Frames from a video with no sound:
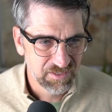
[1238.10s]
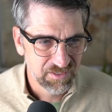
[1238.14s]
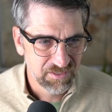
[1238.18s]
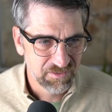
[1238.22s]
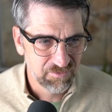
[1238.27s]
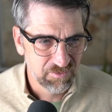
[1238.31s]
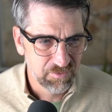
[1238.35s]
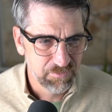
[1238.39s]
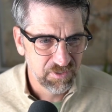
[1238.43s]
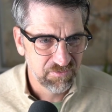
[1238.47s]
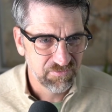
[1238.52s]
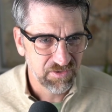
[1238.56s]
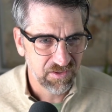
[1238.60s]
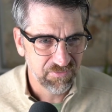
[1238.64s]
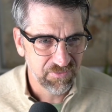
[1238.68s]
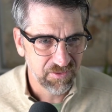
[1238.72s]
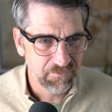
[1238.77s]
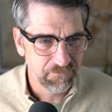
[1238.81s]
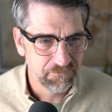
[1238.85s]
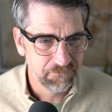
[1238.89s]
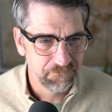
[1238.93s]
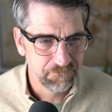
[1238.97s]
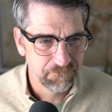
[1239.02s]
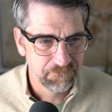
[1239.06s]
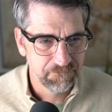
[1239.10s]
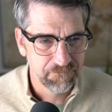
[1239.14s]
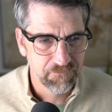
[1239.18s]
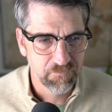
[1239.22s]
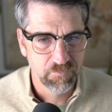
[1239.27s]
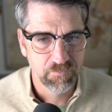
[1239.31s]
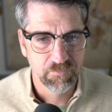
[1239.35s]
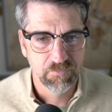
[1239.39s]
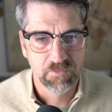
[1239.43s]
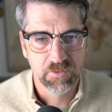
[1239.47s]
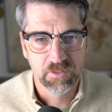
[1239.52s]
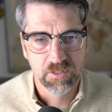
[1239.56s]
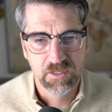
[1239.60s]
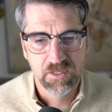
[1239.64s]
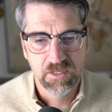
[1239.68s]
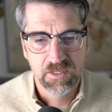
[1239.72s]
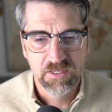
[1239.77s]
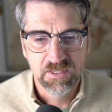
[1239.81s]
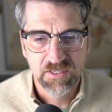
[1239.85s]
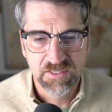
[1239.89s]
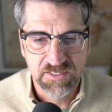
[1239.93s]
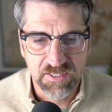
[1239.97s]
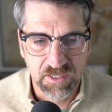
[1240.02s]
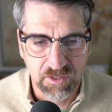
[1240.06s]
move on though.
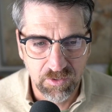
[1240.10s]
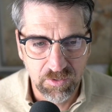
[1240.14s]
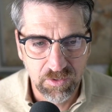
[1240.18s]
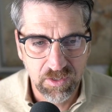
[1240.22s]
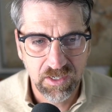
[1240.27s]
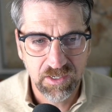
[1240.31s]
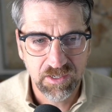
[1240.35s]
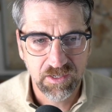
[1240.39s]
So